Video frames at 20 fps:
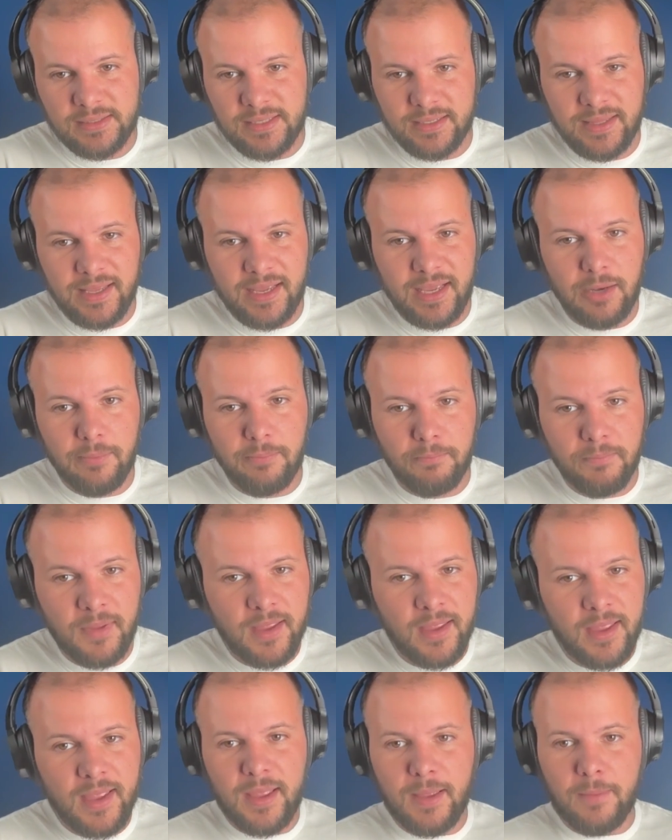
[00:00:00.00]
Like they got to
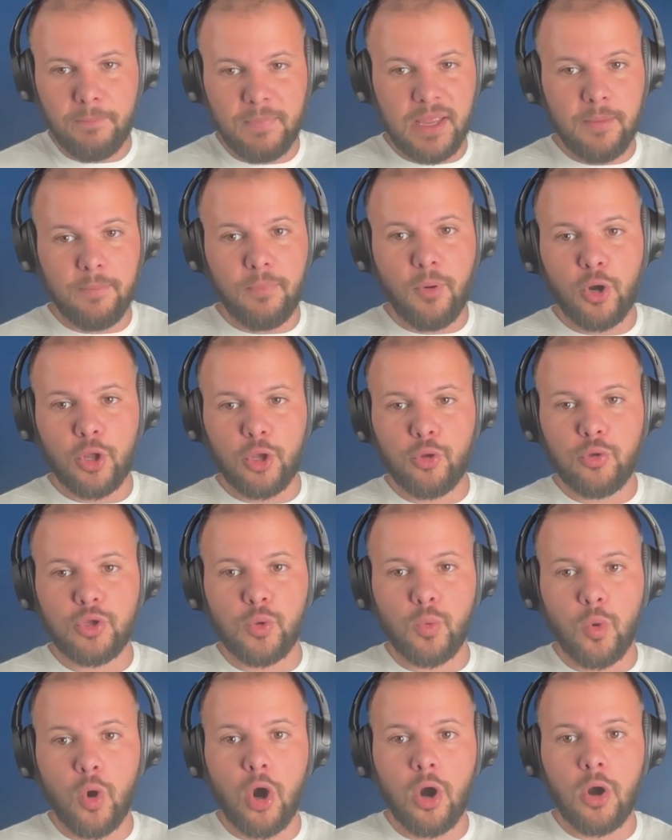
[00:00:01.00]
be a part of who
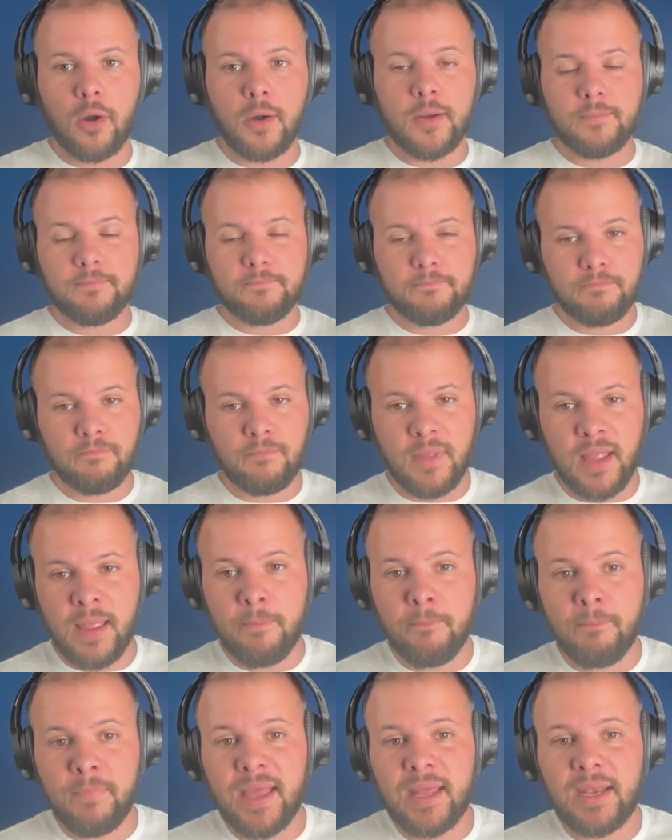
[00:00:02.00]
you are,
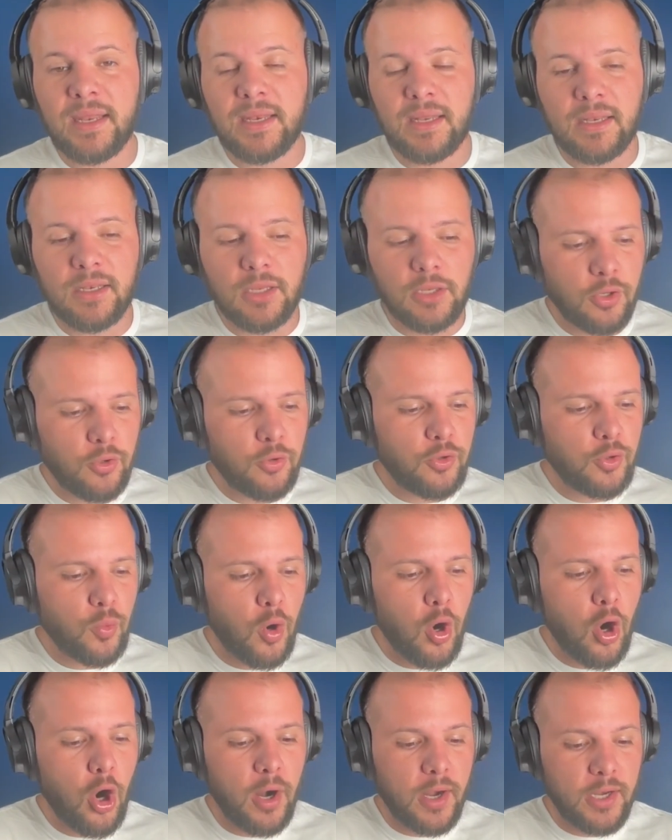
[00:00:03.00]
embedded into who
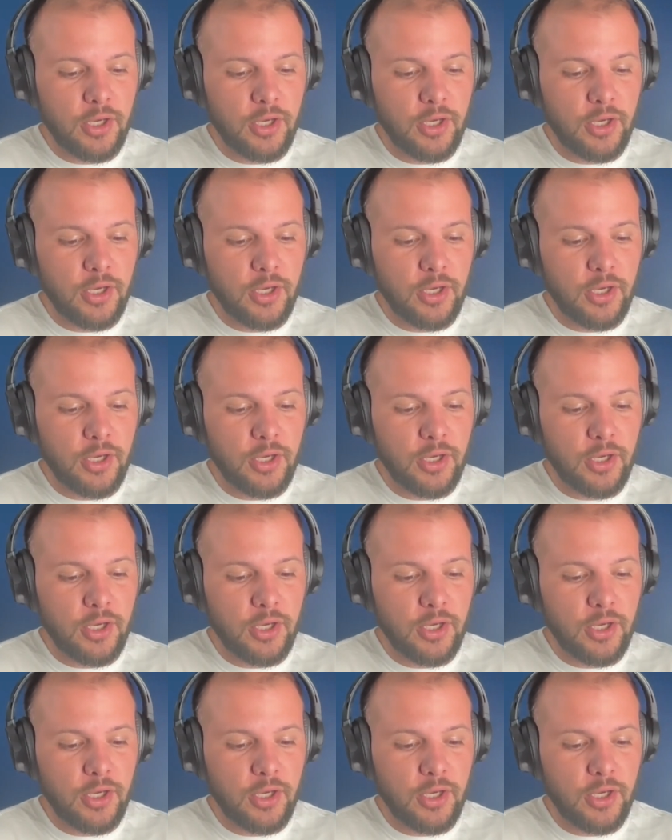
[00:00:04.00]
you are.